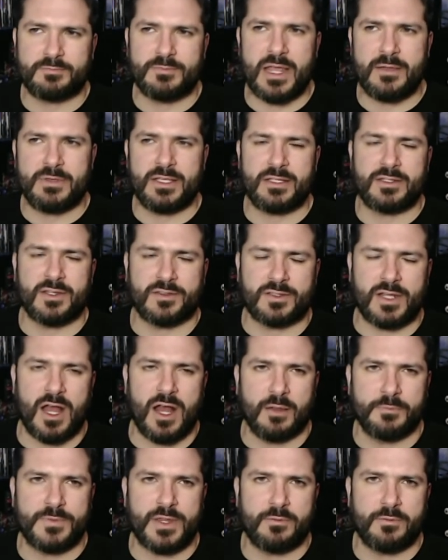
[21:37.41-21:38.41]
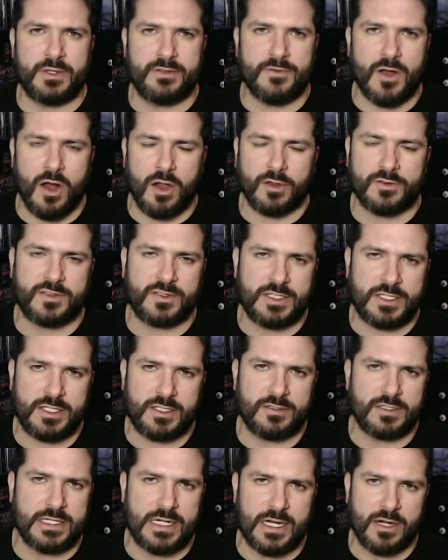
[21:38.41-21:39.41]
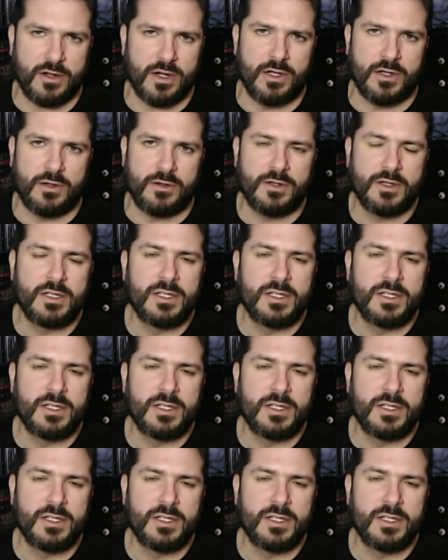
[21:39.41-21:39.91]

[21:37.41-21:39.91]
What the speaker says: maybe it doesn't help that we've all seen De Niro